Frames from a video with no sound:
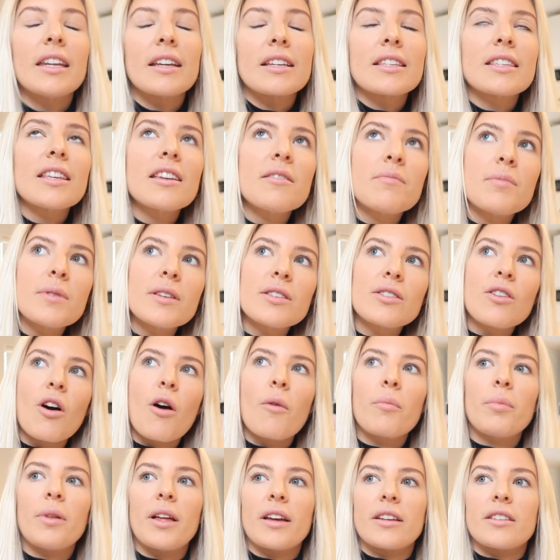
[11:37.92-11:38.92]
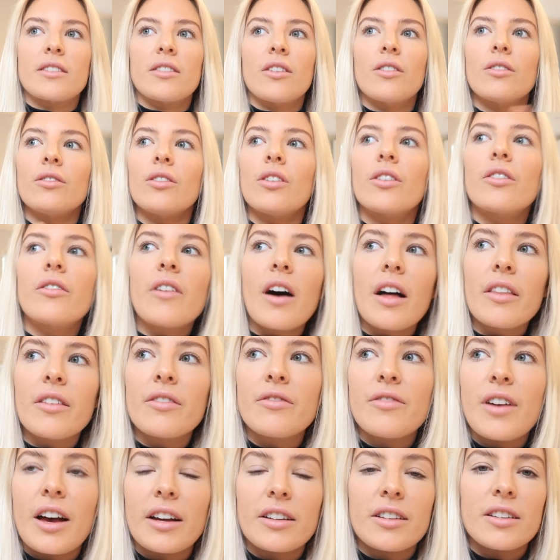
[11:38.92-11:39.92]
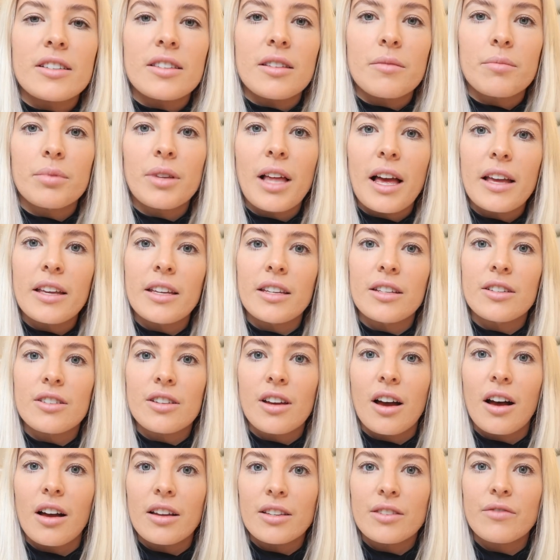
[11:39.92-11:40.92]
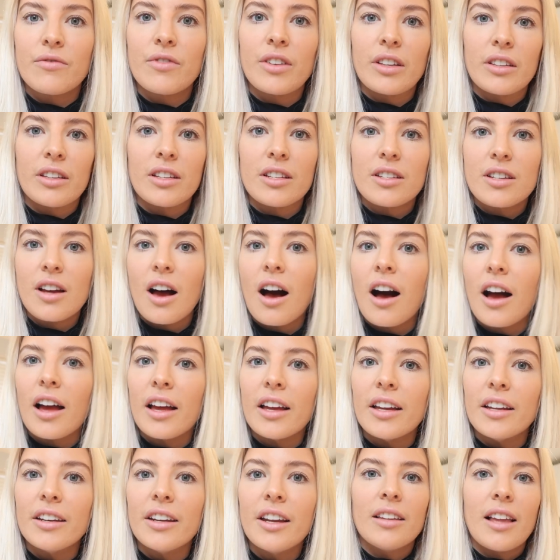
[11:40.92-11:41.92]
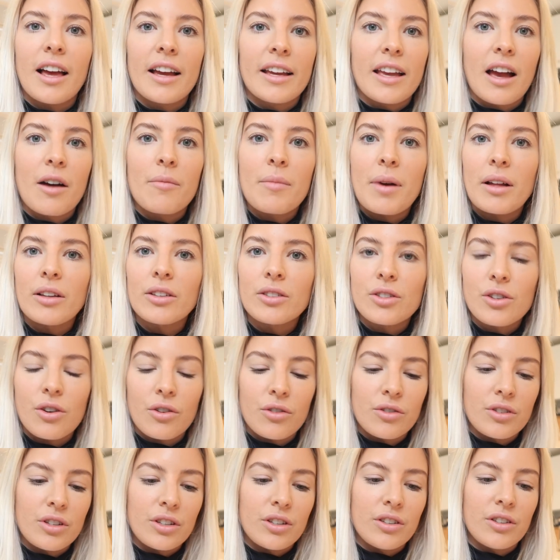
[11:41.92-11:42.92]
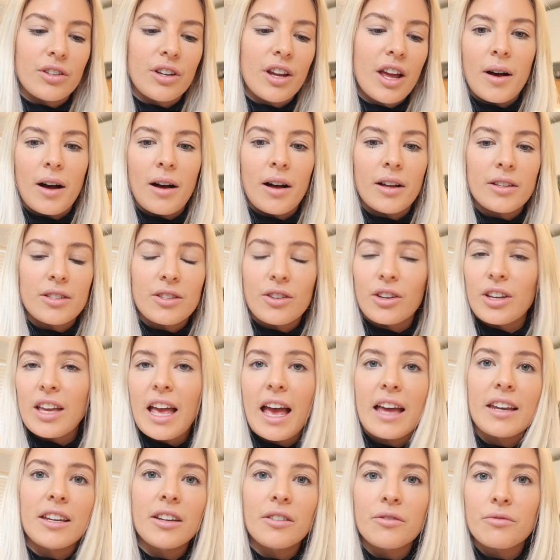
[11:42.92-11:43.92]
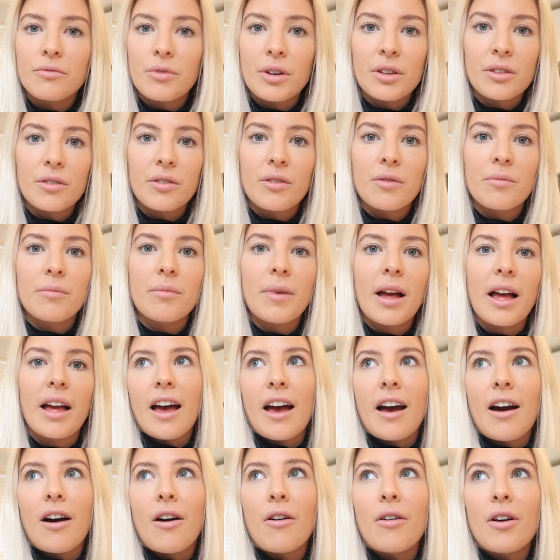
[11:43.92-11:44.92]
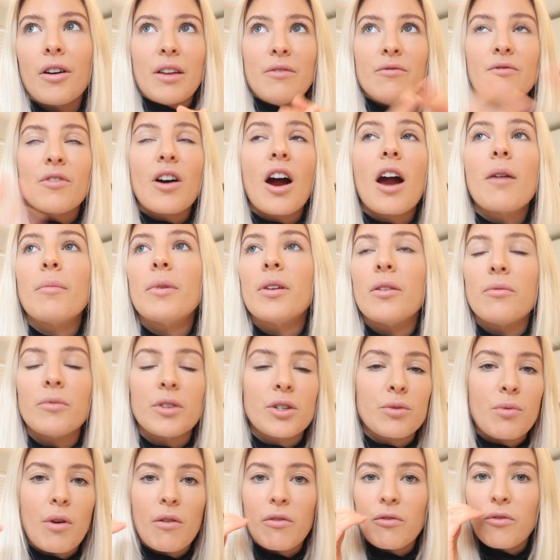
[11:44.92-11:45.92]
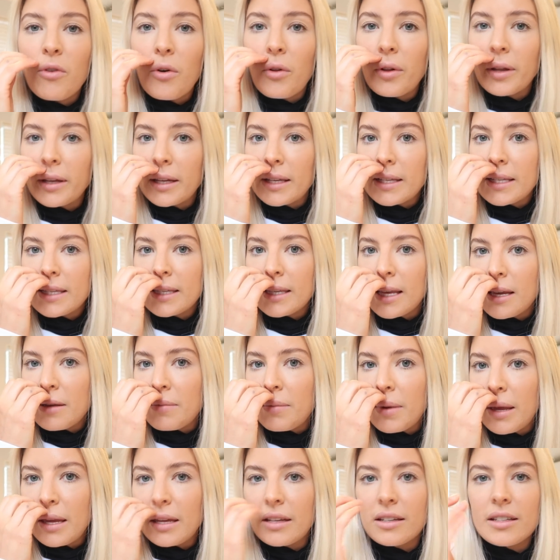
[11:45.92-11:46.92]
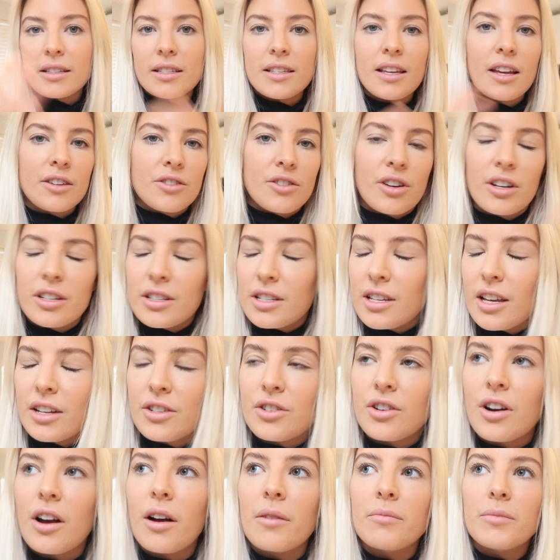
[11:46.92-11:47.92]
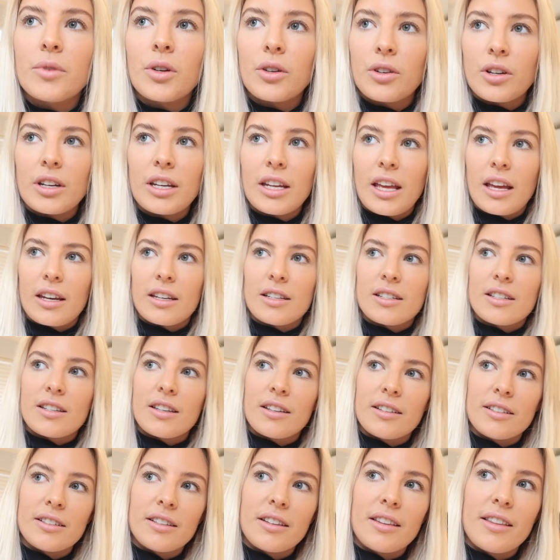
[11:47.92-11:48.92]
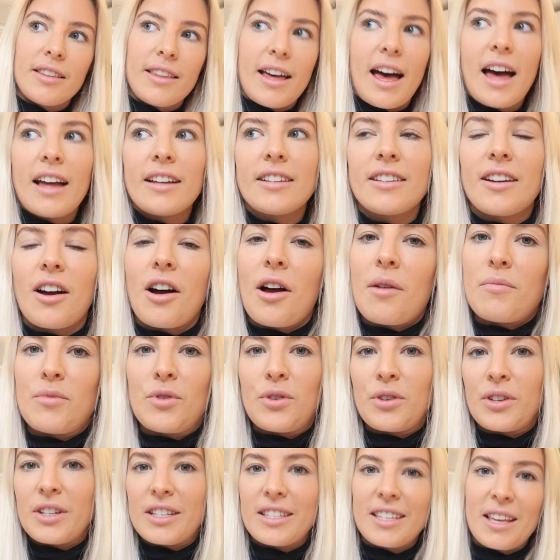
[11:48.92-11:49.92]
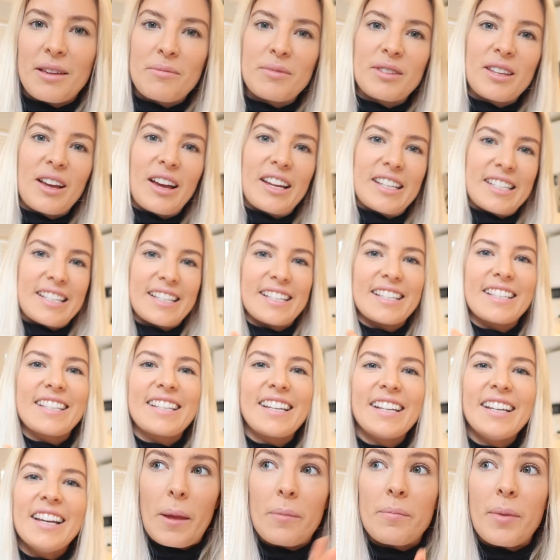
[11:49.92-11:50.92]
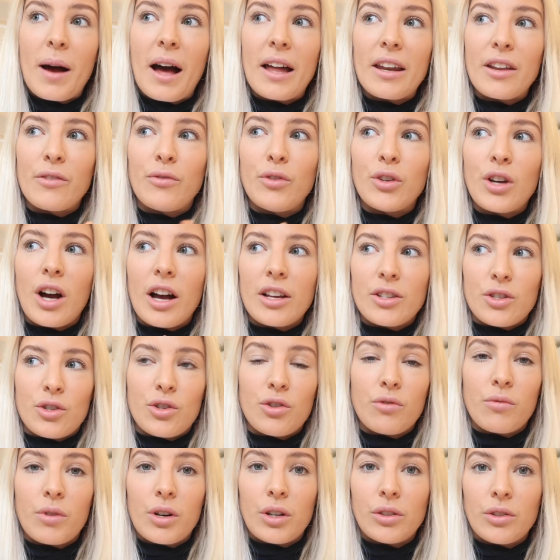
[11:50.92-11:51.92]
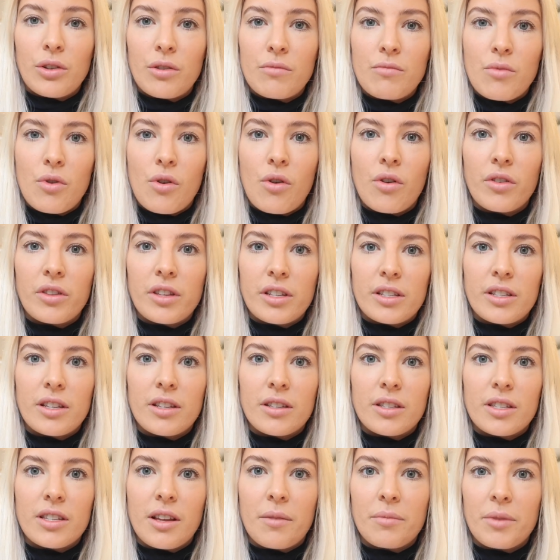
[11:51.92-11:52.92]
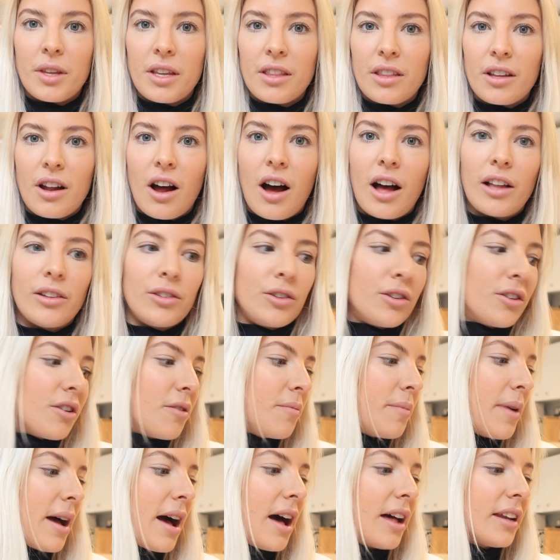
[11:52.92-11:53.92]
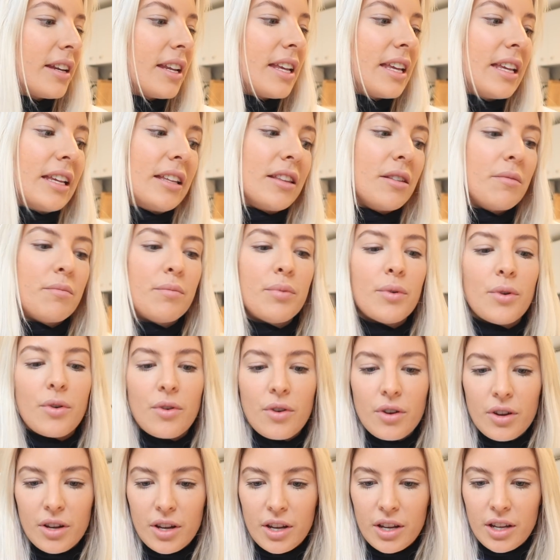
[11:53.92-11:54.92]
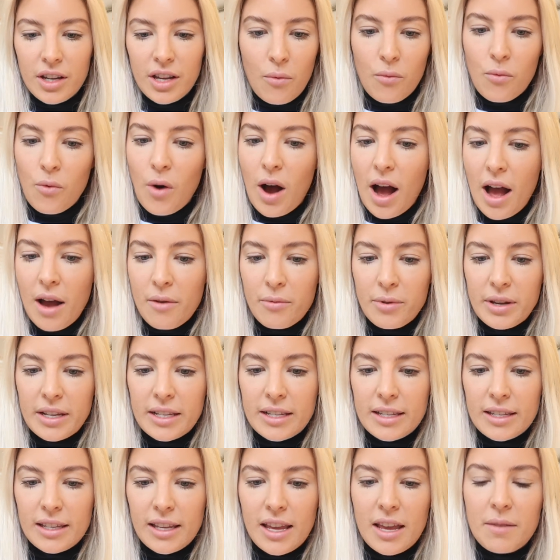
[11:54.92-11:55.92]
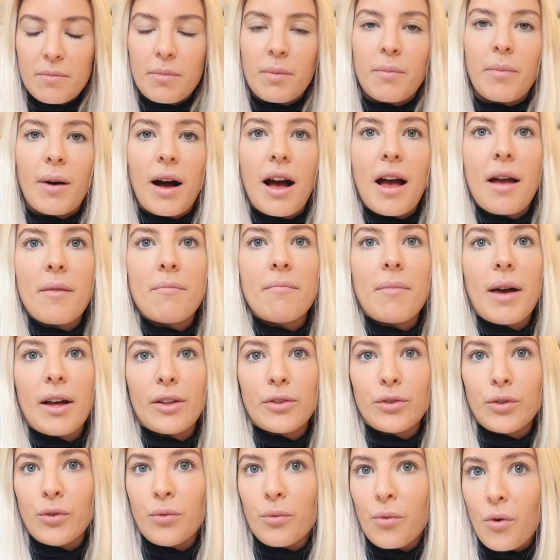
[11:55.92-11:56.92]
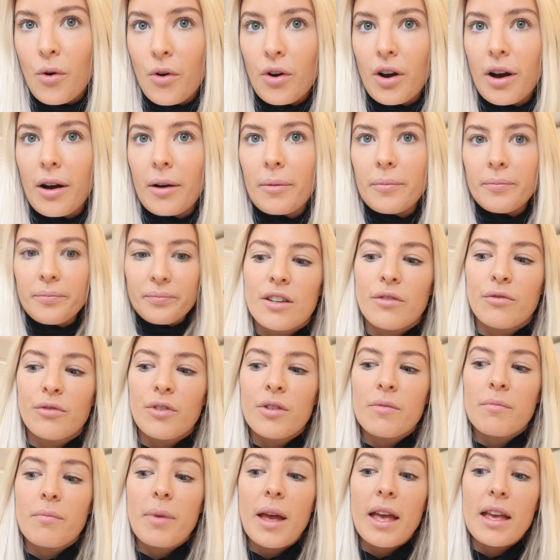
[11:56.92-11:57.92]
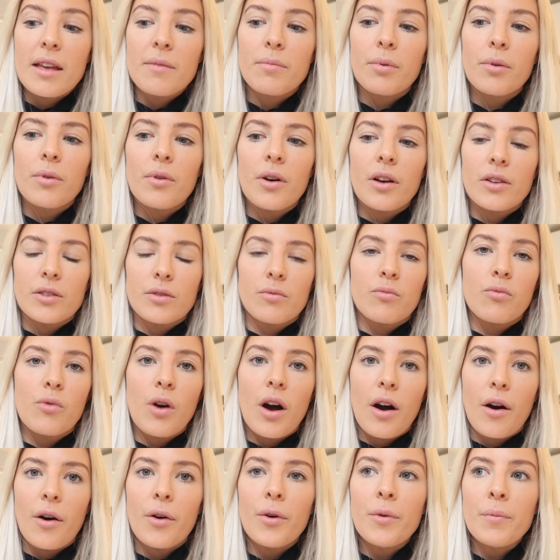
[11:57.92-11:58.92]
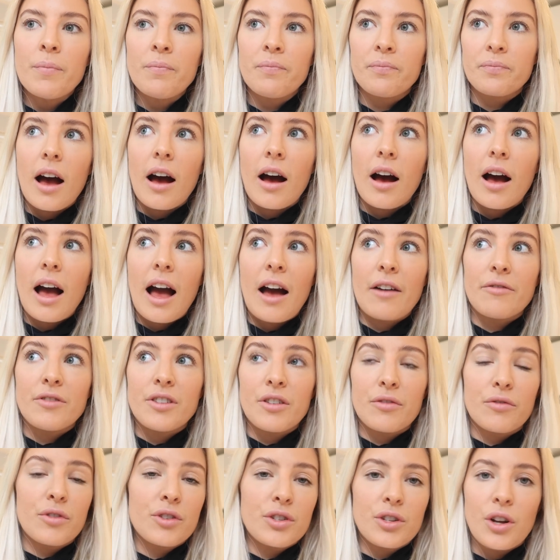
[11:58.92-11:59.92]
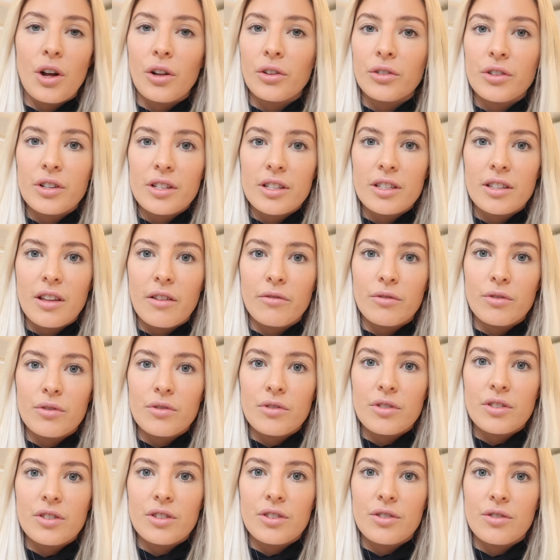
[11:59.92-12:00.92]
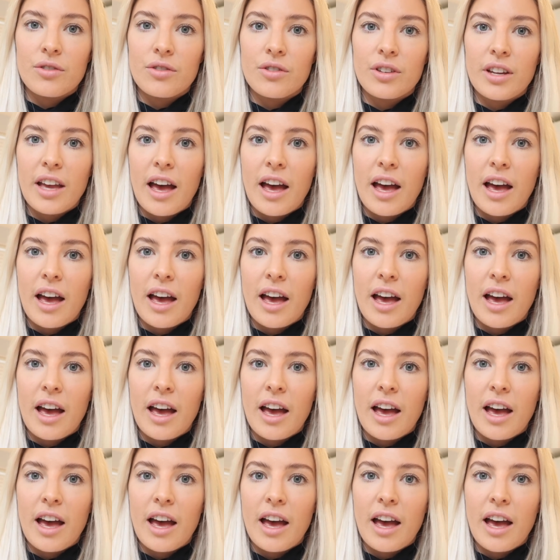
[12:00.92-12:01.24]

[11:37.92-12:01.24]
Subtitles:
Now, sleep is complex. There are a lot of other factors that play into us feeling tired, like our melatonin, our circadian rhythm, our environment in which we're falling asleep in, etc., etc. I'm not going to get into that. I'm not a sleep scientist. But if you guys do want to learn more, this is something that I learned about in the book, Why We Sleep by Matthew Walker. Different people as well have different tolerance levels to